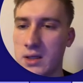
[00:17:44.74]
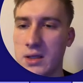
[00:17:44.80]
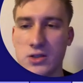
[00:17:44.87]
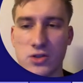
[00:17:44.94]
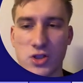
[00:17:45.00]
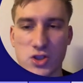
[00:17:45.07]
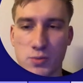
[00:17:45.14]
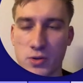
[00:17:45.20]

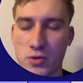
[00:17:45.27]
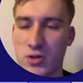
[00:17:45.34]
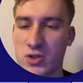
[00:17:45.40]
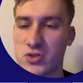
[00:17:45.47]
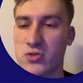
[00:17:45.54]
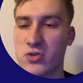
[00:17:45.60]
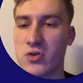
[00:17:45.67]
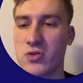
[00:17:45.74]
touchpoint
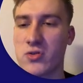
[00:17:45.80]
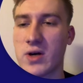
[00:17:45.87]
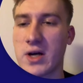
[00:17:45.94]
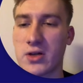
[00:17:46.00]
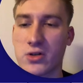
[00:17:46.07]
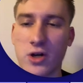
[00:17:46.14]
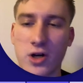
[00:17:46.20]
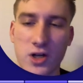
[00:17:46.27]

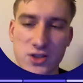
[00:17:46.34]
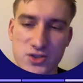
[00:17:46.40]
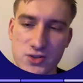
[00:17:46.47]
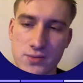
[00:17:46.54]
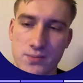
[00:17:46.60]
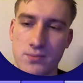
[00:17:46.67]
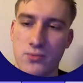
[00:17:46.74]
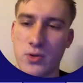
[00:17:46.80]
required costs
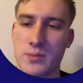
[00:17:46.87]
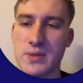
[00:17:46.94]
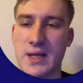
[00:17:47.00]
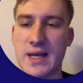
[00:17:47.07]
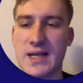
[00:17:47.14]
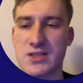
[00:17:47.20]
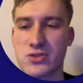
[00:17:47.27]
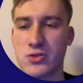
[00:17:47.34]
from the
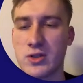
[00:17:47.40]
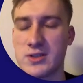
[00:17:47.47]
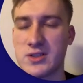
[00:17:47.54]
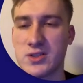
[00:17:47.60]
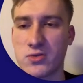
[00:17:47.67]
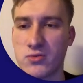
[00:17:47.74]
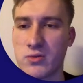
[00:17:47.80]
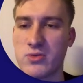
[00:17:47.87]
SQL.
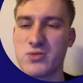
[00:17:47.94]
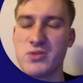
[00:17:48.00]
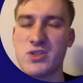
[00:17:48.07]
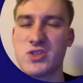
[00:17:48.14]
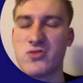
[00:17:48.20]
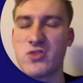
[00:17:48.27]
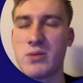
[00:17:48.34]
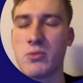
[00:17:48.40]
This
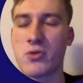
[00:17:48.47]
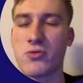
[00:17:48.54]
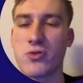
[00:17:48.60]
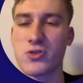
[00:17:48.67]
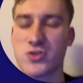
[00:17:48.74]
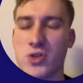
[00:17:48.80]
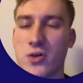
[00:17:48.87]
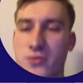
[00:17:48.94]
is way more for
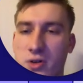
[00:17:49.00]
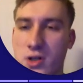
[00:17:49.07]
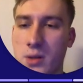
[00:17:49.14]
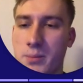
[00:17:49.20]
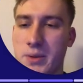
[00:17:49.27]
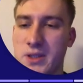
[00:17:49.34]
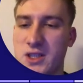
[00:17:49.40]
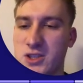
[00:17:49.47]
software
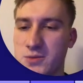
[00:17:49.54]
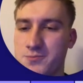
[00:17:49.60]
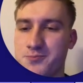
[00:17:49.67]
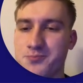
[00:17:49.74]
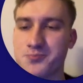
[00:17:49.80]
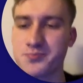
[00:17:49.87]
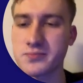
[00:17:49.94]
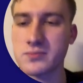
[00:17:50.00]
companies,
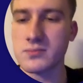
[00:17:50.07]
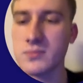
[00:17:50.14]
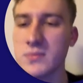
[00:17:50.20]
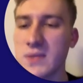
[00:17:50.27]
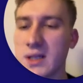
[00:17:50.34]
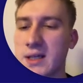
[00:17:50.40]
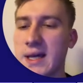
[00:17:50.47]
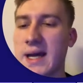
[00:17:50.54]

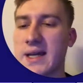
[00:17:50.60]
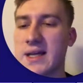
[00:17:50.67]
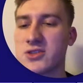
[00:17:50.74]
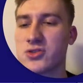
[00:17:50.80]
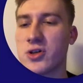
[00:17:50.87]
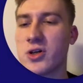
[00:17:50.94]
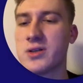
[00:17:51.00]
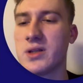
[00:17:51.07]
CAC and
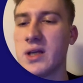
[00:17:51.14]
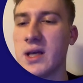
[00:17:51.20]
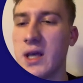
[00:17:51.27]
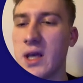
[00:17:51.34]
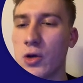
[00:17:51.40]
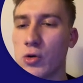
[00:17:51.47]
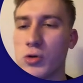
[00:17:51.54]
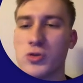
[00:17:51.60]
so on.
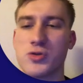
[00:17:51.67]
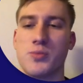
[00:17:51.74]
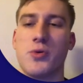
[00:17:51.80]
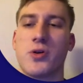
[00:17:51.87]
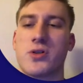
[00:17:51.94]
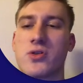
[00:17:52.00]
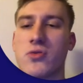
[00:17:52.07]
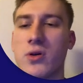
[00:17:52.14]
Close
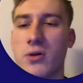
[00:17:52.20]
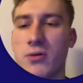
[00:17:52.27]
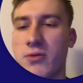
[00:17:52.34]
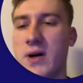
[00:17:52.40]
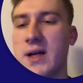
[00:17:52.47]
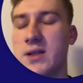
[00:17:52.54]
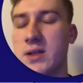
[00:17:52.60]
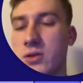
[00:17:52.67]
booked,
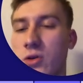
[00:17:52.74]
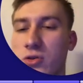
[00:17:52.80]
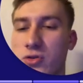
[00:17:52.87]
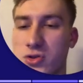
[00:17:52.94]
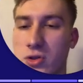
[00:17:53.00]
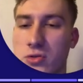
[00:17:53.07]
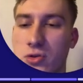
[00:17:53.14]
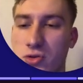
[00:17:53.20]
qualified, no
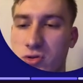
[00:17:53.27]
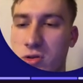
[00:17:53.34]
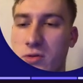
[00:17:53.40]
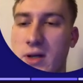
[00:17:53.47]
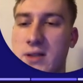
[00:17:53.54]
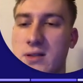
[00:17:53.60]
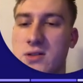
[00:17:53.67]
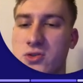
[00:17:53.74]
show
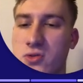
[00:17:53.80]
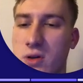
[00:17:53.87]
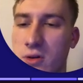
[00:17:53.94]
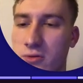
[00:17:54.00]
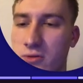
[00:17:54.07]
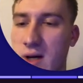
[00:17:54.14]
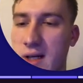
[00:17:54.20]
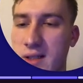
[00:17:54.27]
rate,
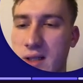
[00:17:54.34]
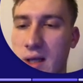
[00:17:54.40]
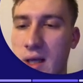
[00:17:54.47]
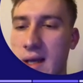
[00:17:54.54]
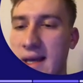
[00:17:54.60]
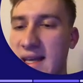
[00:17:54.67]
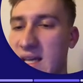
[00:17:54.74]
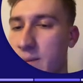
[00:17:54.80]
disqualified,
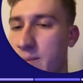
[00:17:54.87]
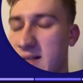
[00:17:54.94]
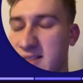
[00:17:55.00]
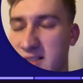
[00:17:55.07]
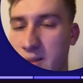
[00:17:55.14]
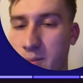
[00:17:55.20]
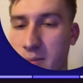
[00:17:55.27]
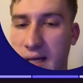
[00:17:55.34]

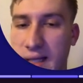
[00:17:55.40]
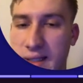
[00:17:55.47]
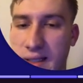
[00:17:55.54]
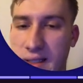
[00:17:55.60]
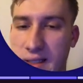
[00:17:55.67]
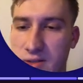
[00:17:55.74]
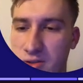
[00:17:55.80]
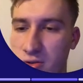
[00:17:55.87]
capacity planning
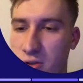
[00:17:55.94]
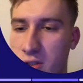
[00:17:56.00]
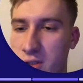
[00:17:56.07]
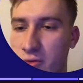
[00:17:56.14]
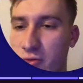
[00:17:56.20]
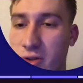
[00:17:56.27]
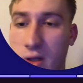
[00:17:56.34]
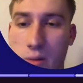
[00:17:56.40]
and so on.
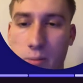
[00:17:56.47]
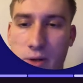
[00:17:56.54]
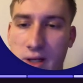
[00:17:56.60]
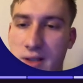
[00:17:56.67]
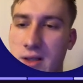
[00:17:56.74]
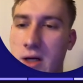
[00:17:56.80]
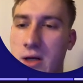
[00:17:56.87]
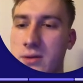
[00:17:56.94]
Funnel
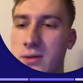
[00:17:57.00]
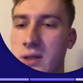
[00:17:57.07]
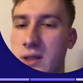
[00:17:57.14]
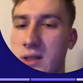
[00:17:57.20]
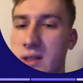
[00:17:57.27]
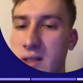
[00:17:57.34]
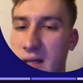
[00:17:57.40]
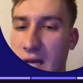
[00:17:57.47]
breakdown,
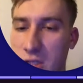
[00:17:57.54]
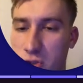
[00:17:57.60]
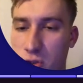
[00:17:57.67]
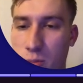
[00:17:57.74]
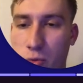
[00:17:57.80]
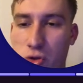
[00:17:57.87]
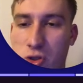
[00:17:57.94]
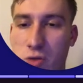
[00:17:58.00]

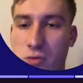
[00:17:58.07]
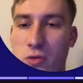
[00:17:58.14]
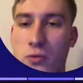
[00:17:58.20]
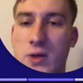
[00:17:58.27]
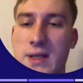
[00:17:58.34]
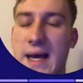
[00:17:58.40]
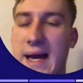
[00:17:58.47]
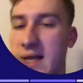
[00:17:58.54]
attribution from
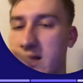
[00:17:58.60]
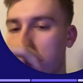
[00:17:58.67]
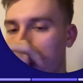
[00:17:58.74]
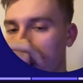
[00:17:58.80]
what ad